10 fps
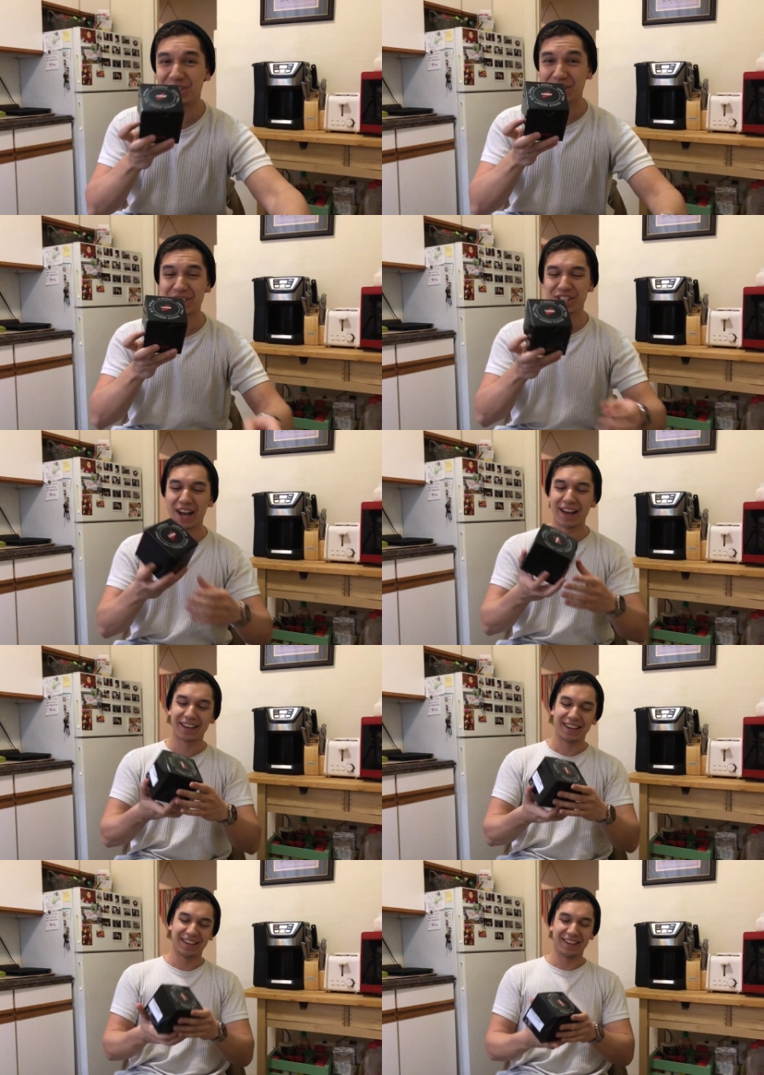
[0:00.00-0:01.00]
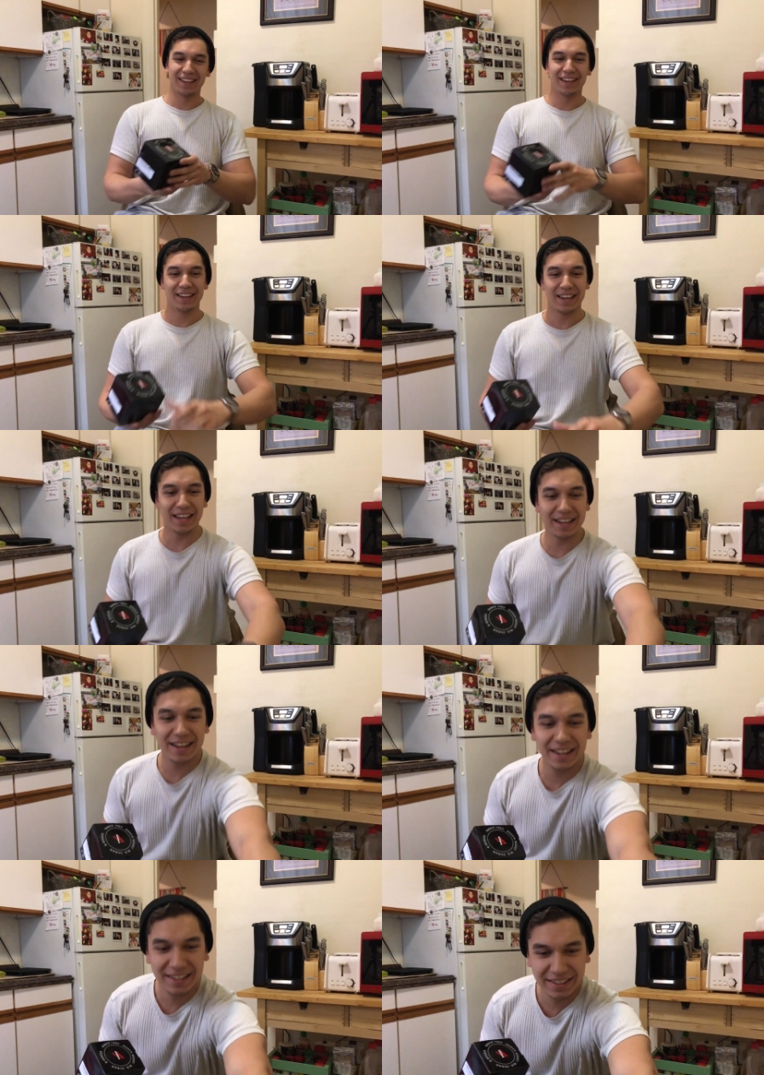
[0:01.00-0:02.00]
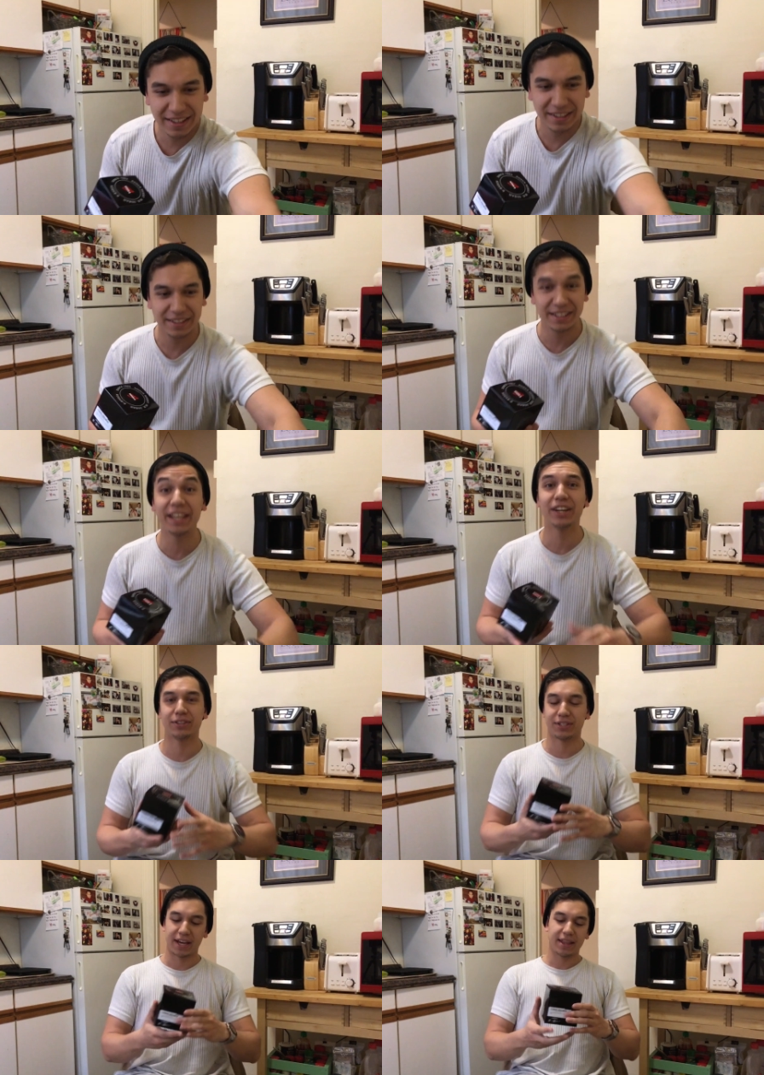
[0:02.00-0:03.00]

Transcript: G-Shock in years.